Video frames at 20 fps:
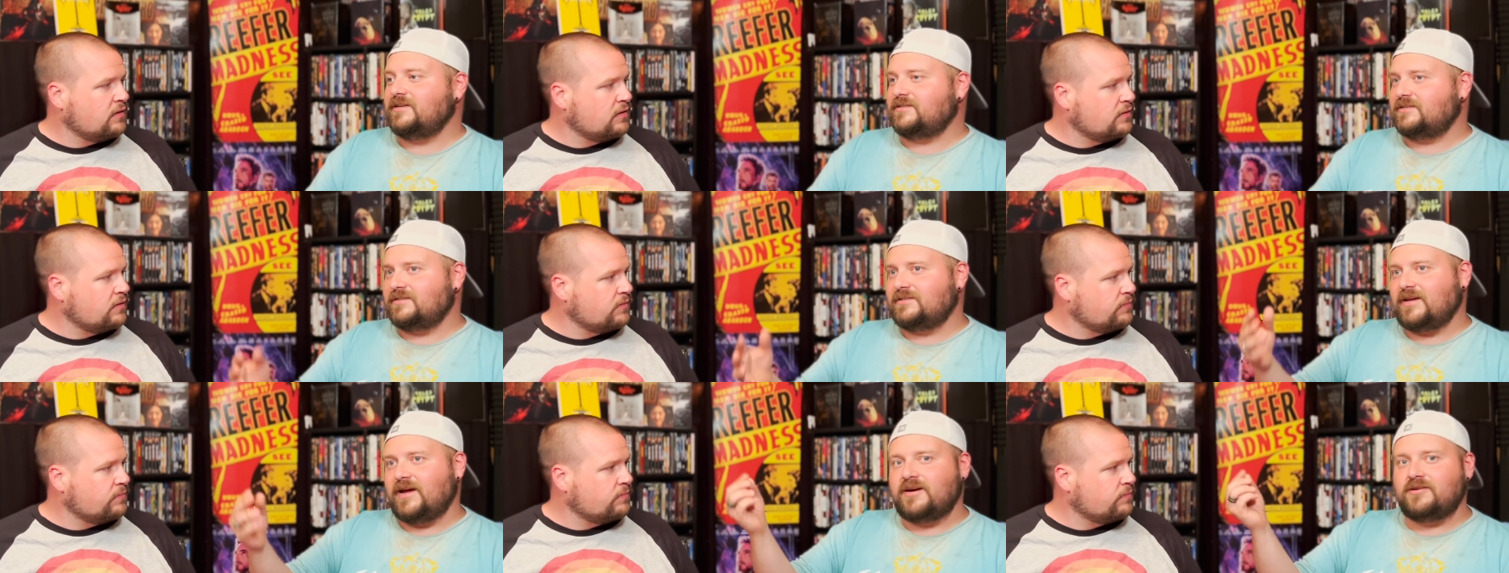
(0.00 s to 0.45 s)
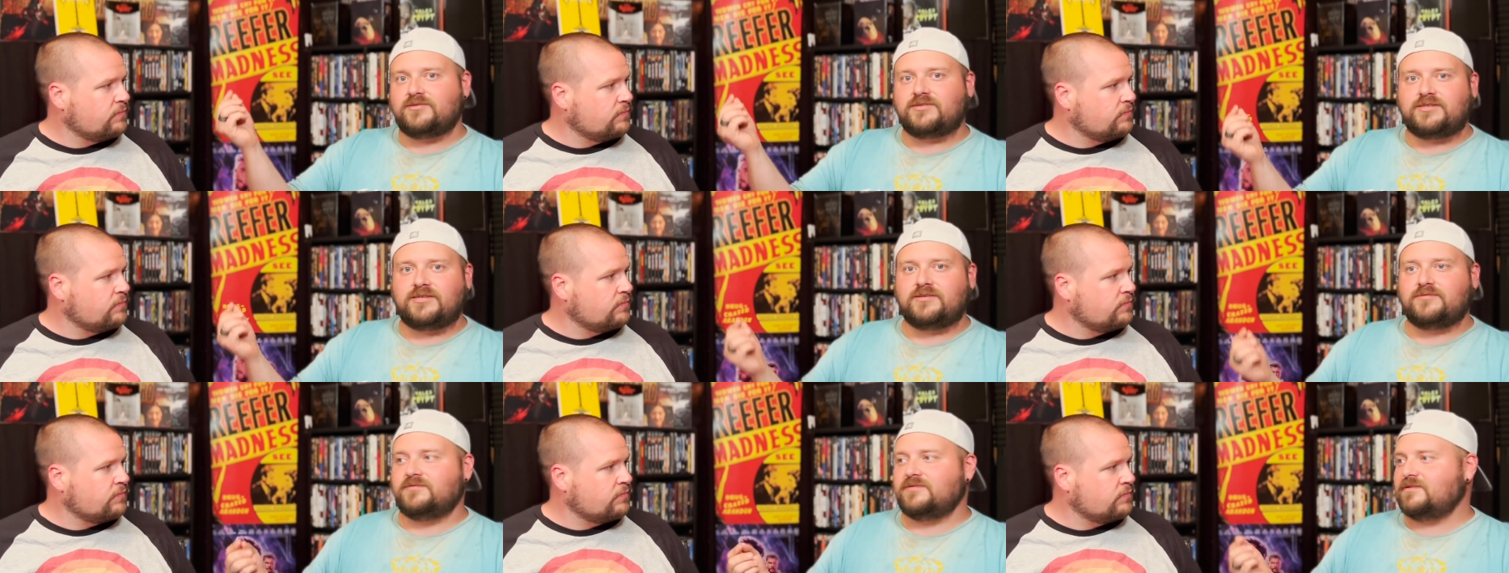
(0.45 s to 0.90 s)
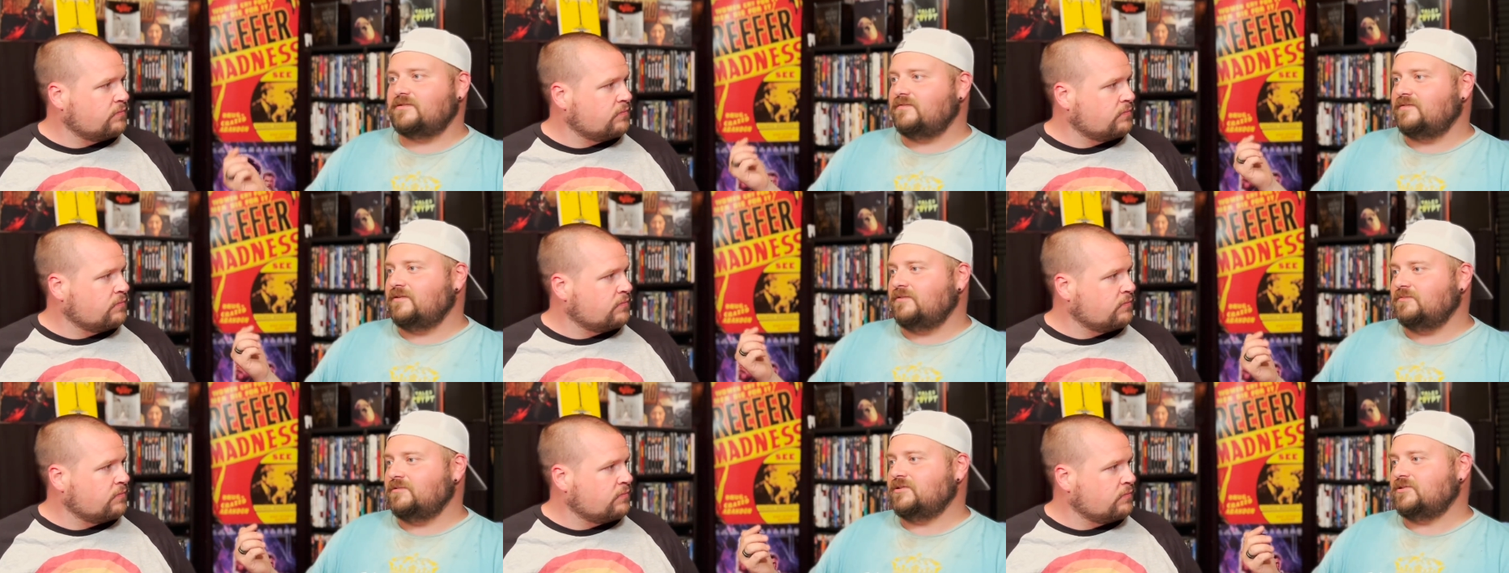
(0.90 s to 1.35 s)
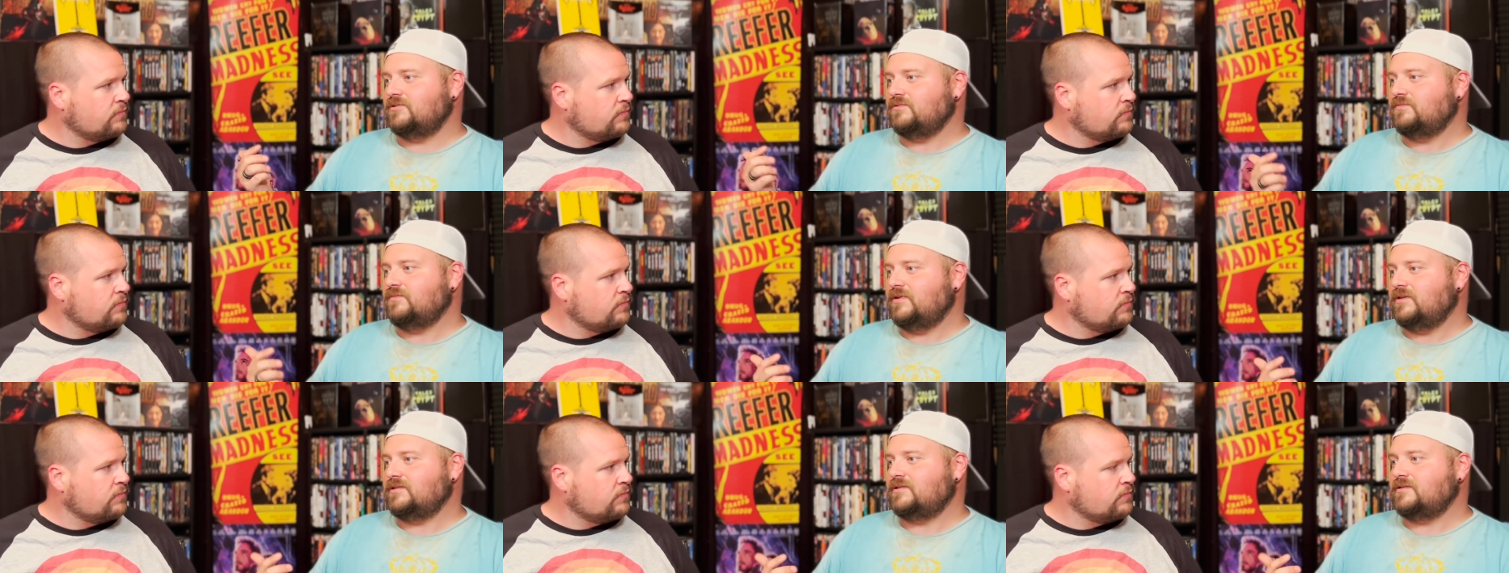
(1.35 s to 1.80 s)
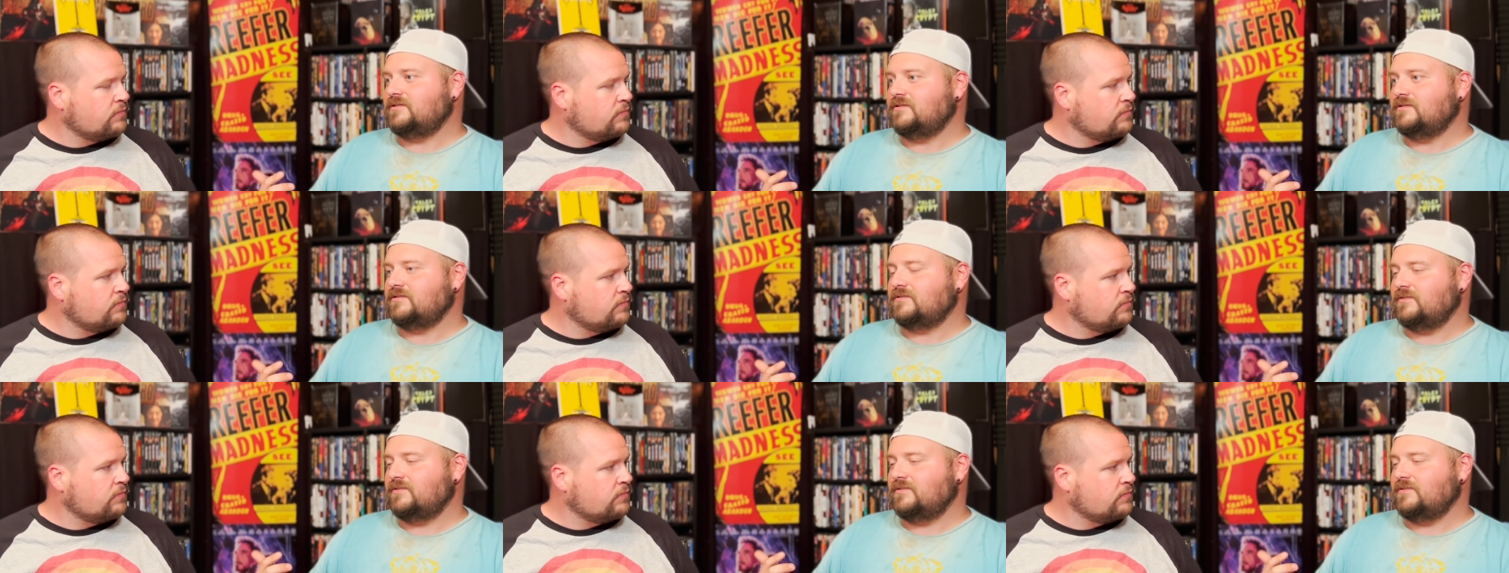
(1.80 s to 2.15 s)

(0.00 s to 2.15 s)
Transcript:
Speaker 1: is the title sequence of the original Munsters,